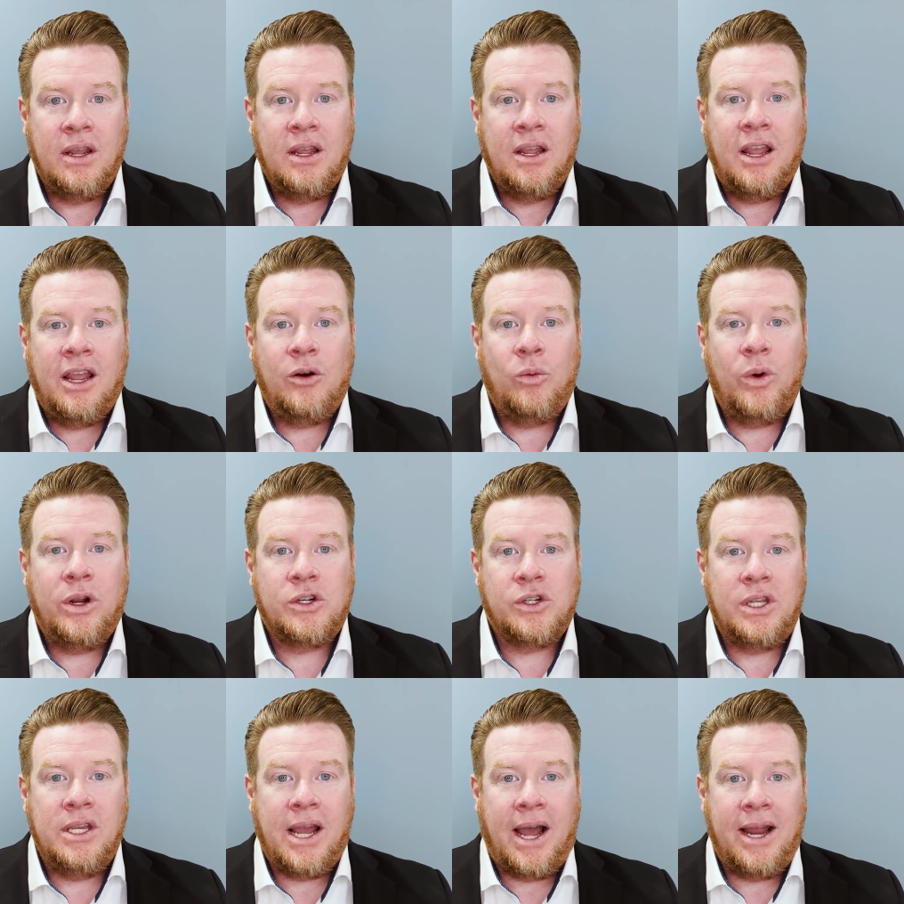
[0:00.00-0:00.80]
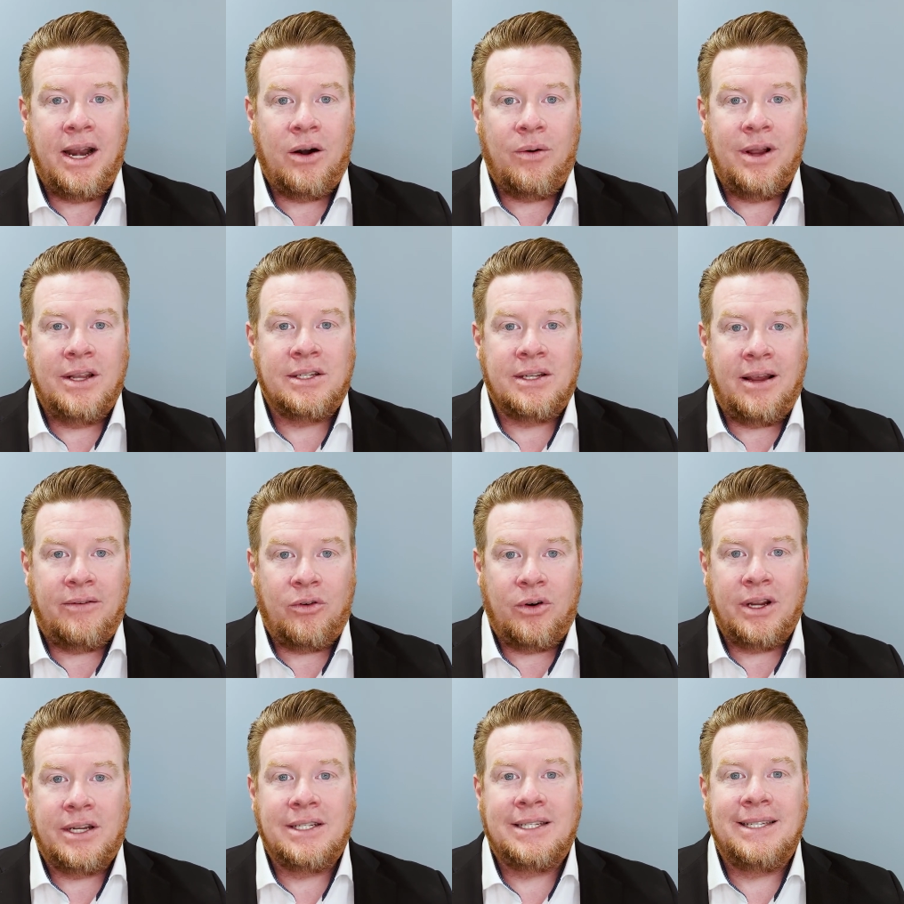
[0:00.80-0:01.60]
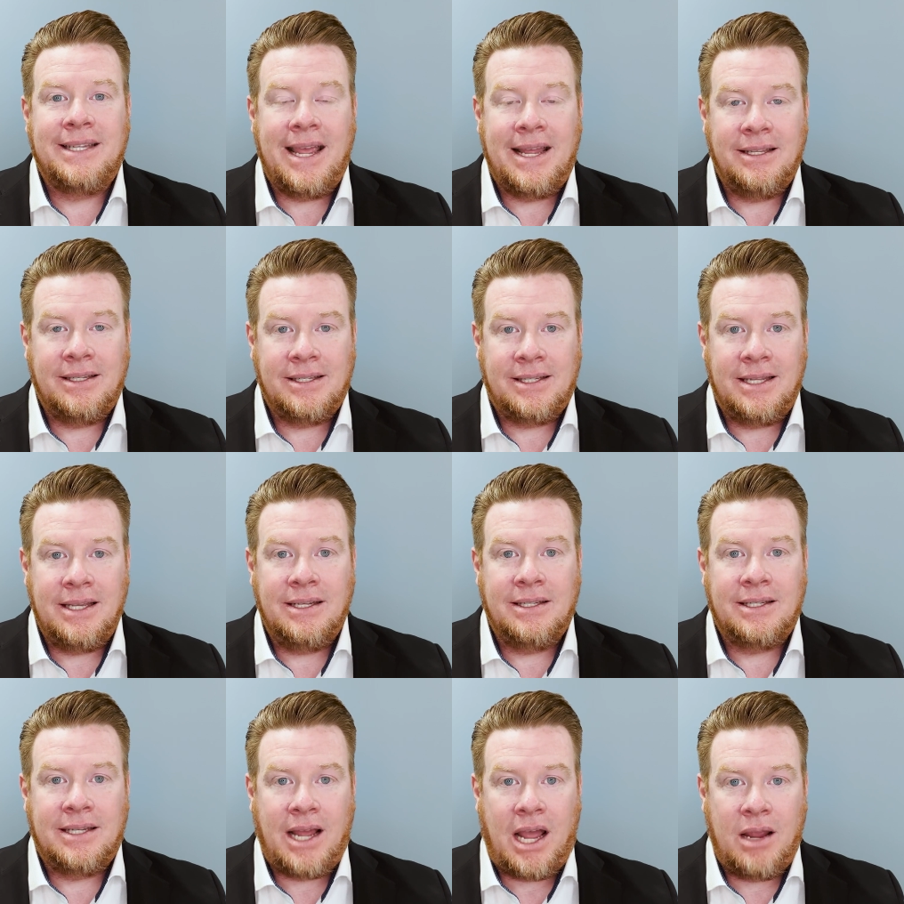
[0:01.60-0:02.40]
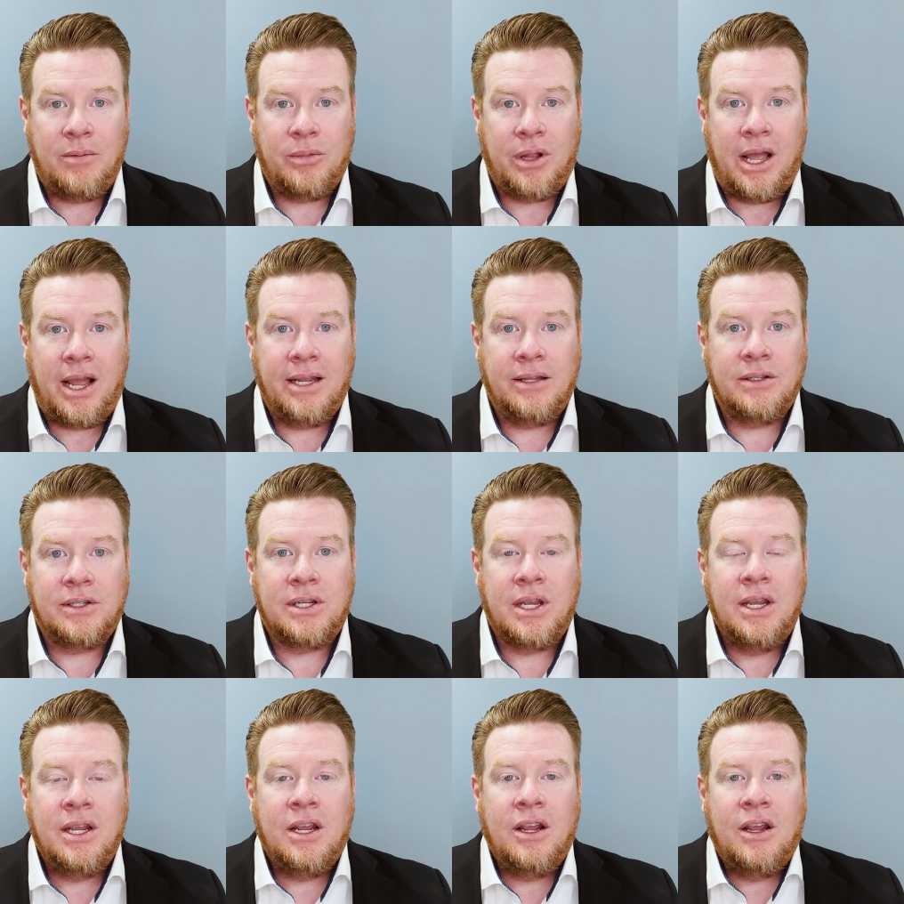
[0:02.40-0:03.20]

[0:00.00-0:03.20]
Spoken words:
in which the IRS ever extends these timelines.